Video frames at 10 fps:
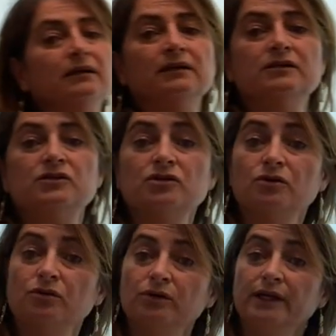
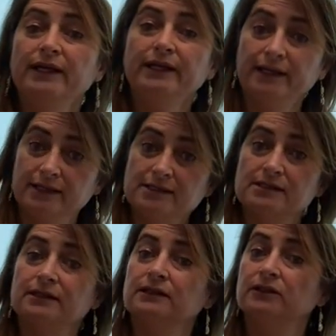So it is
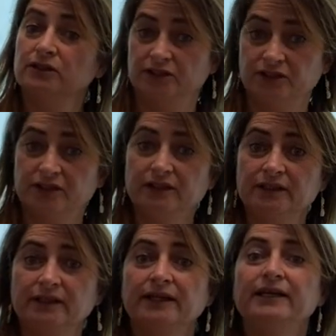linear.
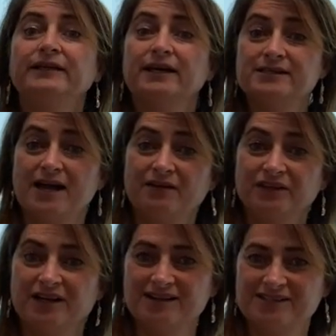It does have a
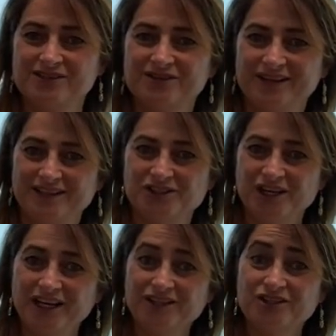constant rate of
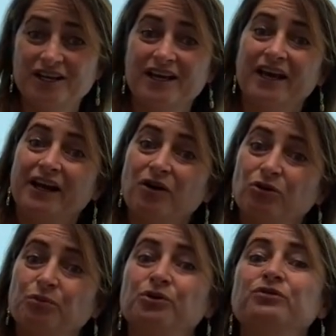change, and I will
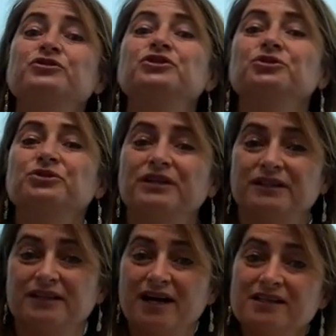prove to you that the
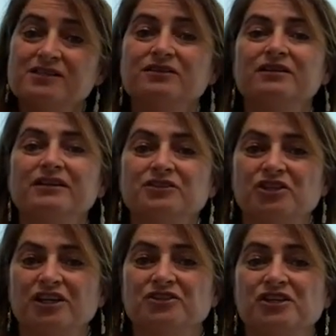constant rate of
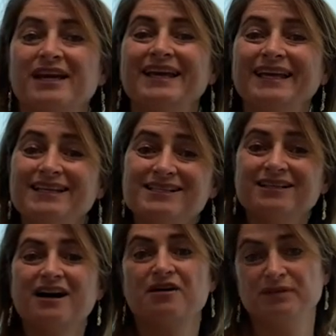change is the
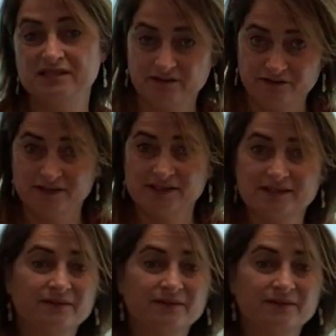common difference.